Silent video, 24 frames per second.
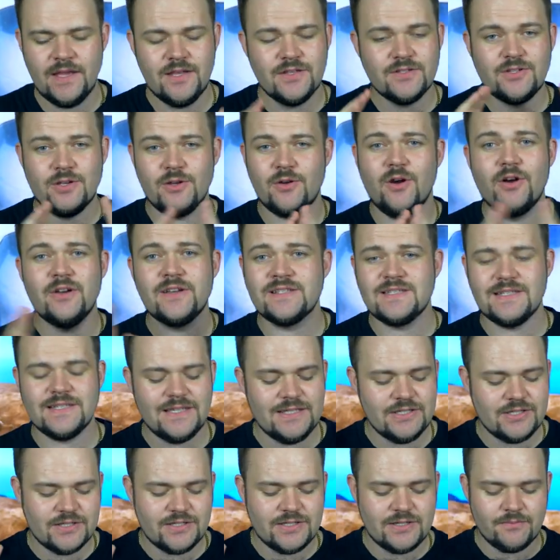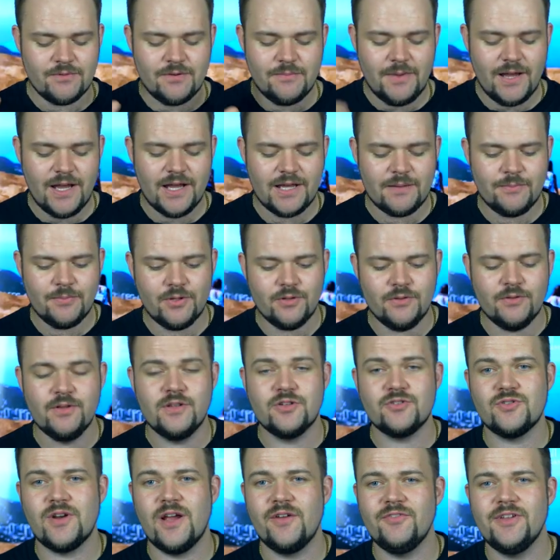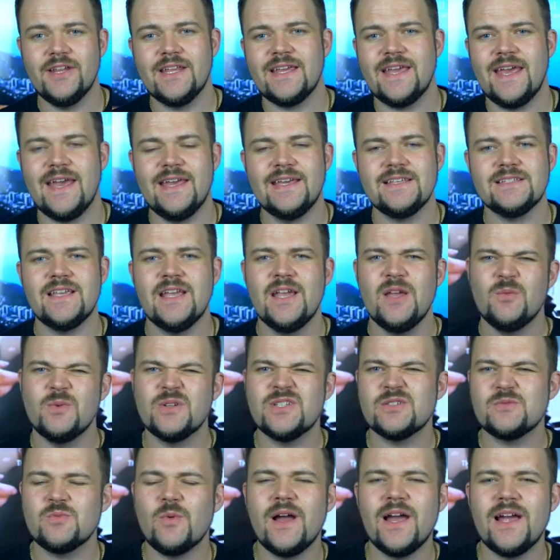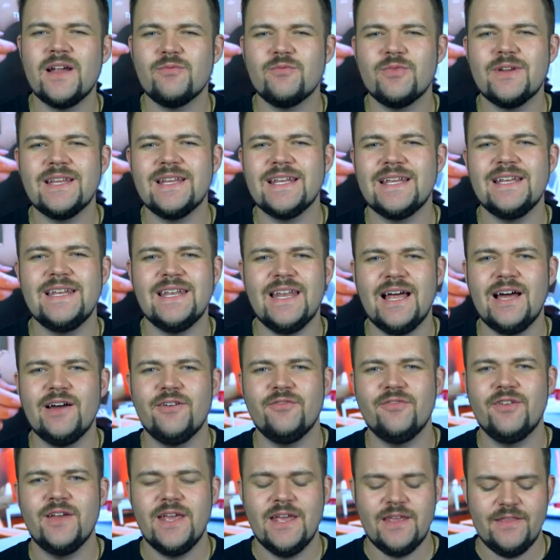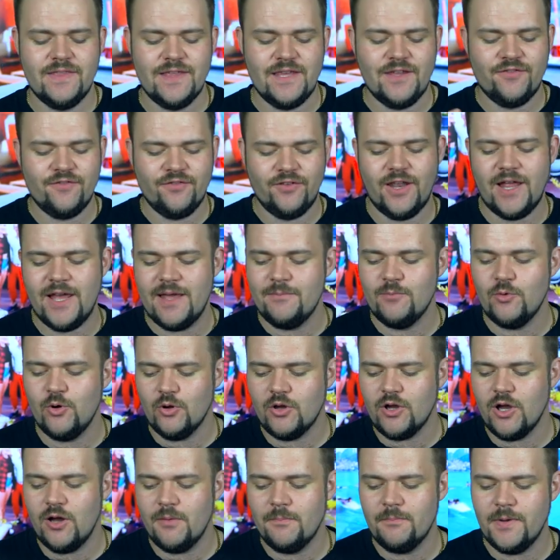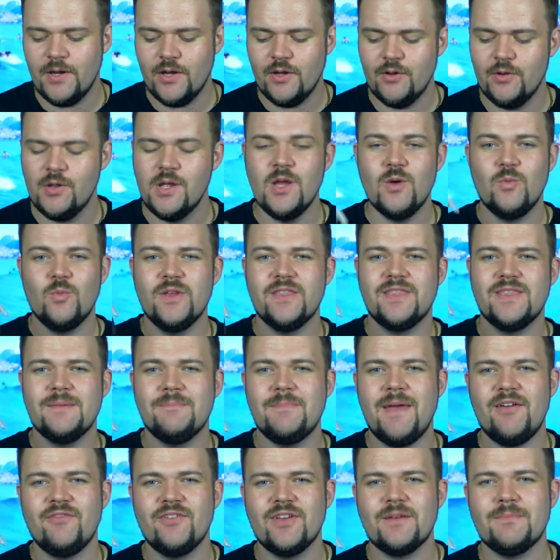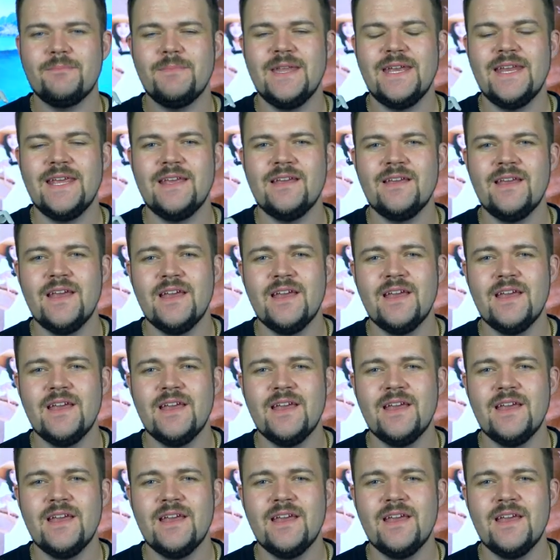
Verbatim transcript: So honestly, just a remarkable traveling case, which is why I really love the Fly More combo with the Mavic Mini.